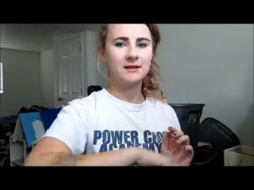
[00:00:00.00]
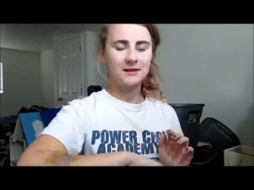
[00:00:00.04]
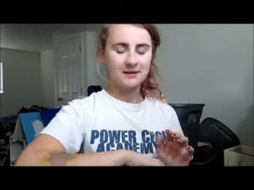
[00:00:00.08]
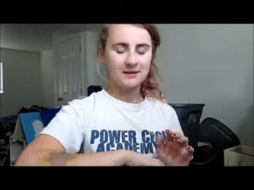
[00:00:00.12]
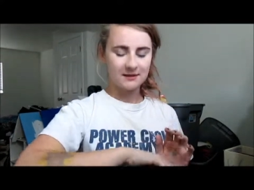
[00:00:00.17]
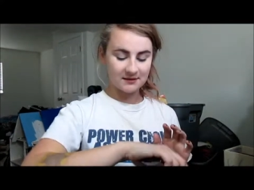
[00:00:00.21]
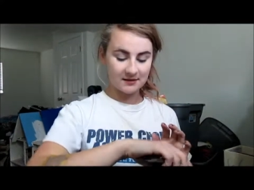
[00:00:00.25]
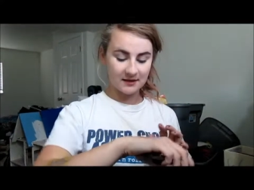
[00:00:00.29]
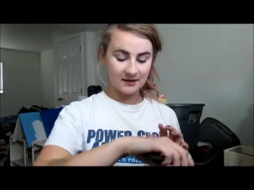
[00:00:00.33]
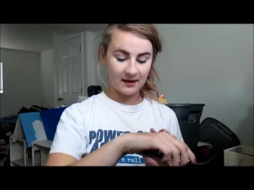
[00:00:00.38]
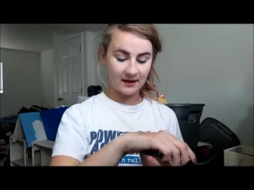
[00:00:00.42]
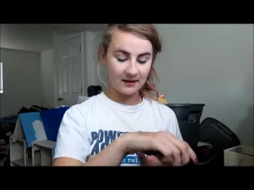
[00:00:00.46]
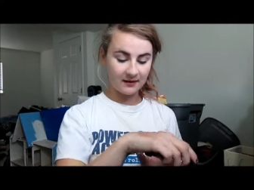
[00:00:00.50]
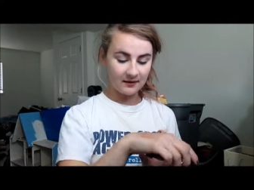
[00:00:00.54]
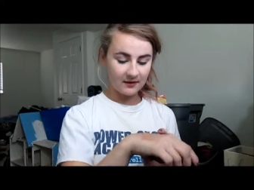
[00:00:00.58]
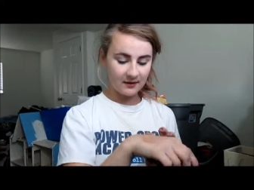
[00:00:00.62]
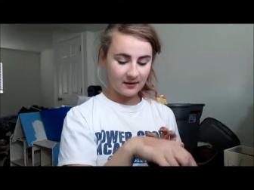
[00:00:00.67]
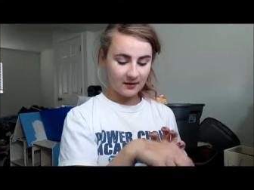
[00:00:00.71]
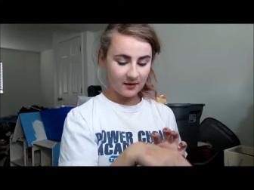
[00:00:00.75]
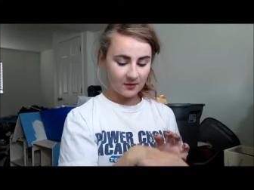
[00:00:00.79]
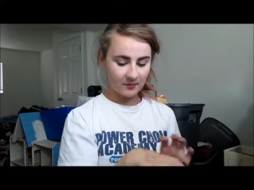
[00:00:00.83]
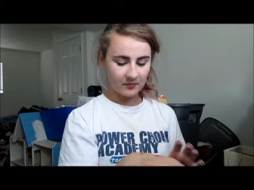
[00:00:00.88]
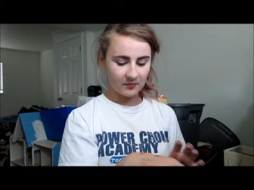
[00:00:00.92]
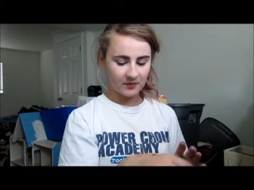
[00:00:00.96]
today.
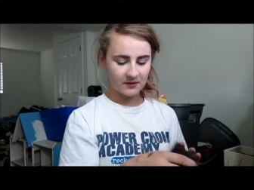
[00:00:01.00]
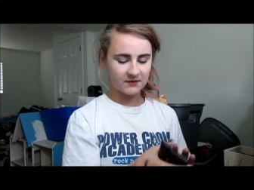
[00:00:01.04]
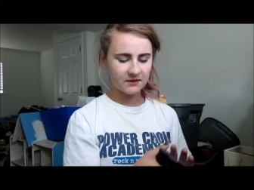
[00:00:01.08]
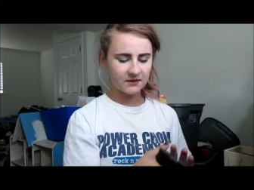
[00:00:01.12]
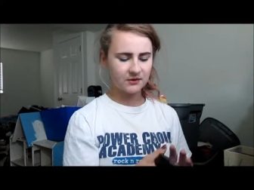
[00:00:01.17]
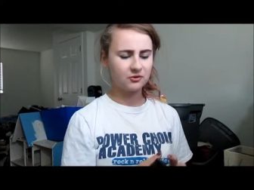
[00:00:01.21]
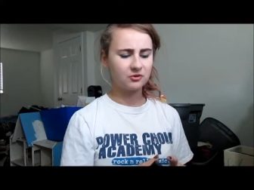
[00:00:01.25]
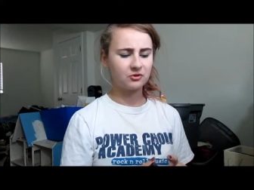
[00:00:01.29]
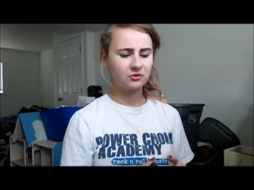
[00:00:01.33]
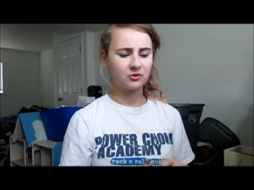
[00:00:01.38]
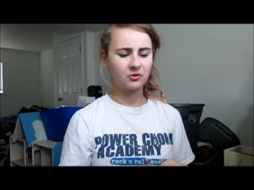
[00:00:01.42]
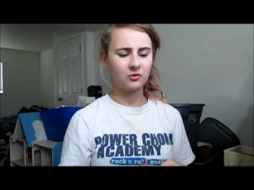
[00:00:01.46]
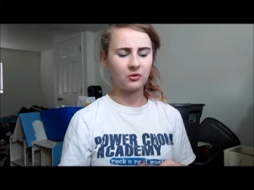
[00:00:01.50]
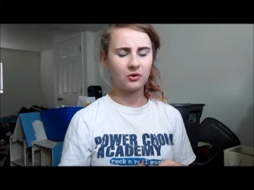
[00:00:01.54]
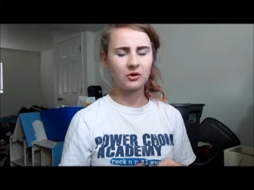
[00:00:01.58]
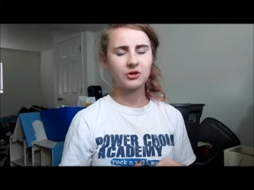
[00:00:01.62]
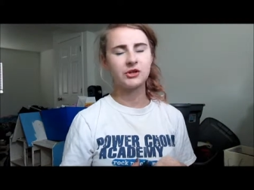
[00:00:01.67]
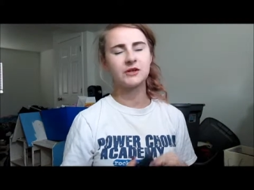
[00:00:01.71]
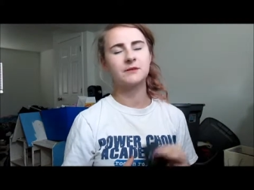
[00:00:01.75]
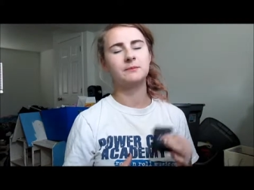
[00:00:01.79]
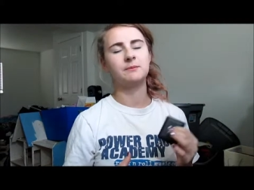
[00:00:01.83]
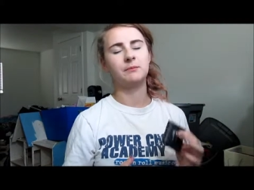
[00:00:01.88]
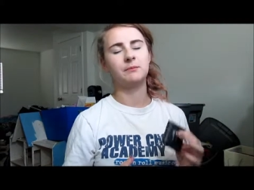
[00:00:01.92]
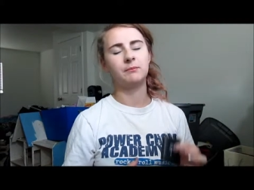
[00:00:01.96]
But it's a
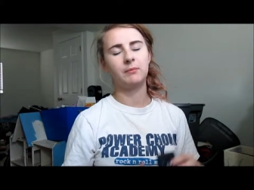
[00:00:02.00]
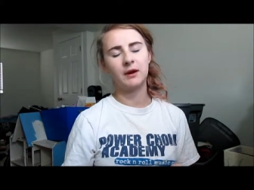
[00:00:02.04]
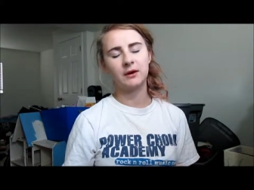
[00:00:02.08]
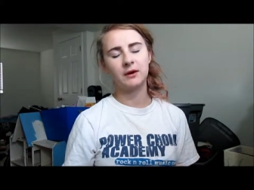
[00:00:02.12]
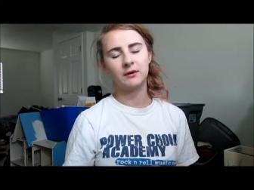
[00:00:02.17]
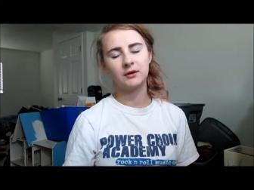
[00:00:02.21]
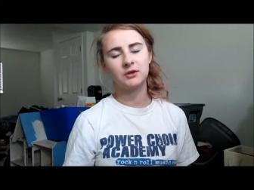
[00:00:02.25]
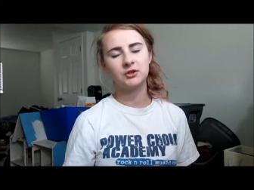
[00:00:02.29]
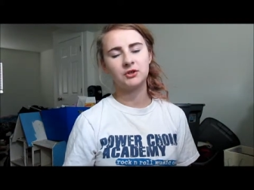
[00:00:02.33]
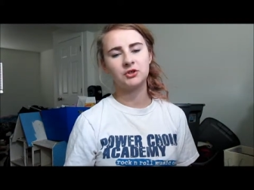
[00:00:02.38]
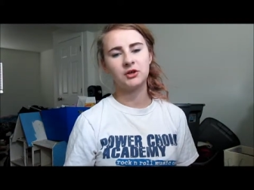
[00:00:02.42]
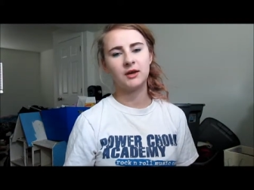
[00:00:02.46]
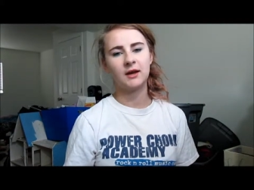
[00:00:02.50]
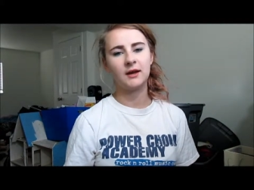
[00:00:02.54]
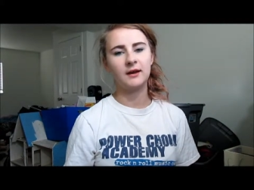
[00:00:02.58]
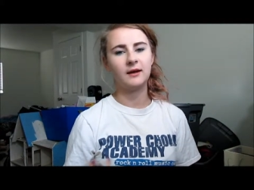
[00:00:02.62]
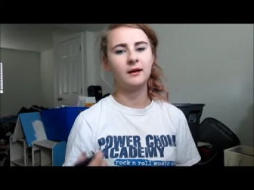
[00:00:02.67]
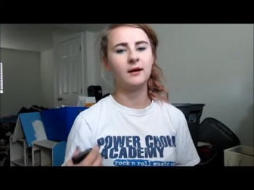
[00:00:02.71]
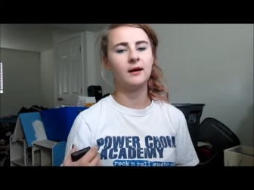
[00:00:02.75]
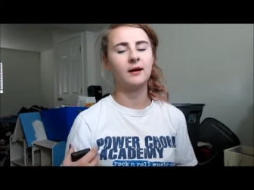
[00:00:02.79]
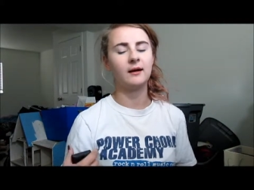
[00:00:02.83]
gorgeous berry shade.